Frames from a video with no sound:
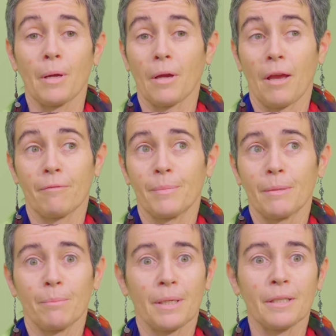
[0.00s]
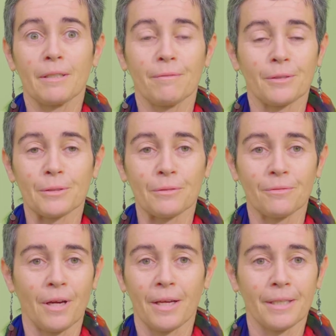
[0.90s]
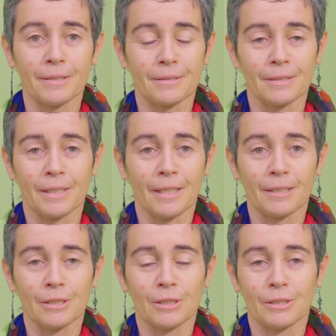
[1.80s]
have been many diversified and